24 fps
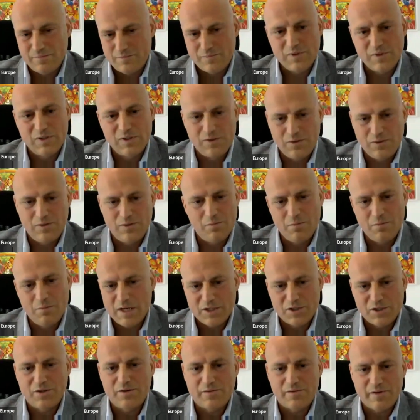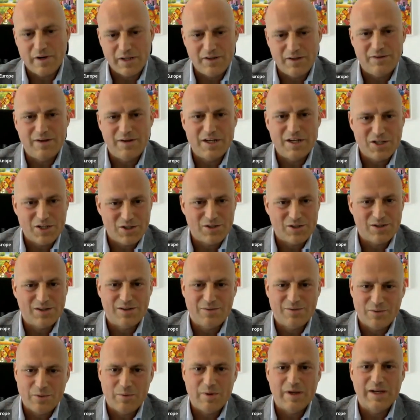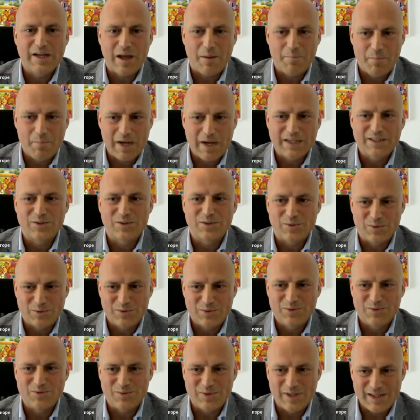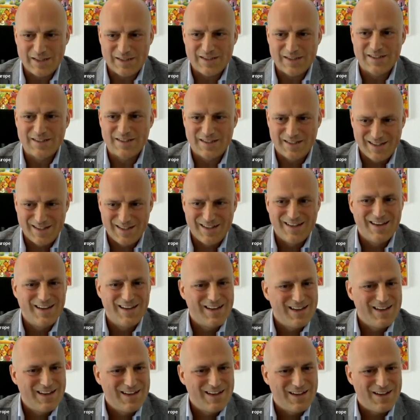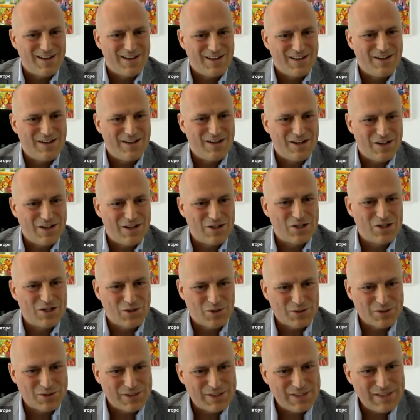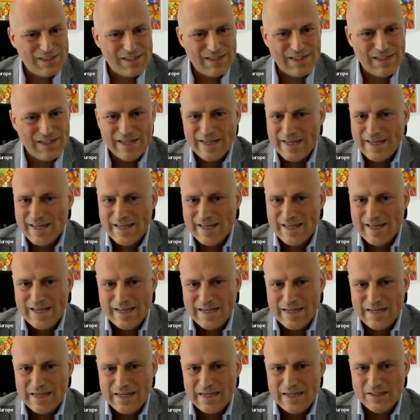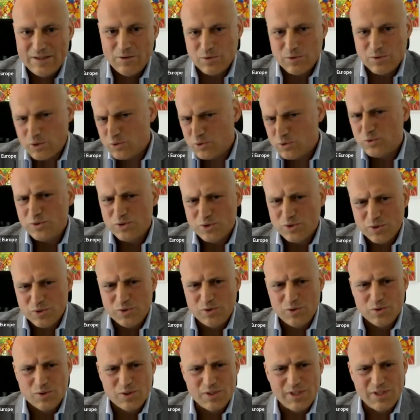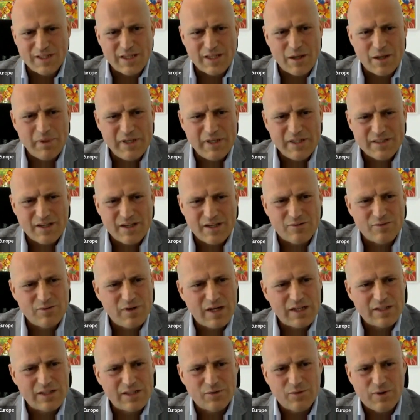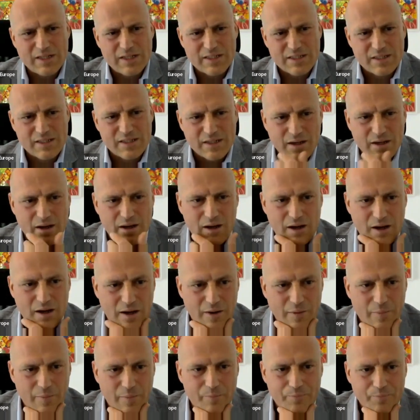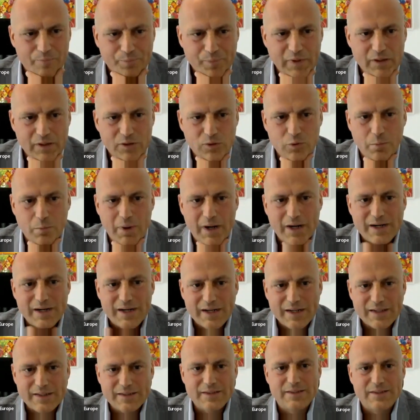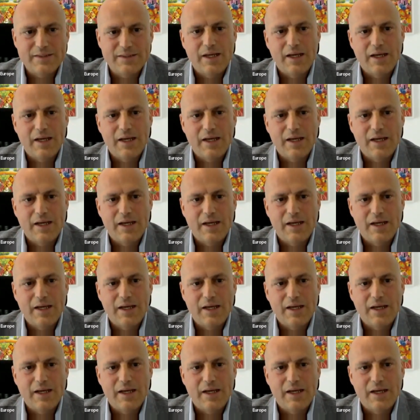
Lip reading: You mentioned regulation. We will come back to that shortly. And also to introduce that a bit, I would like to ask to Bernard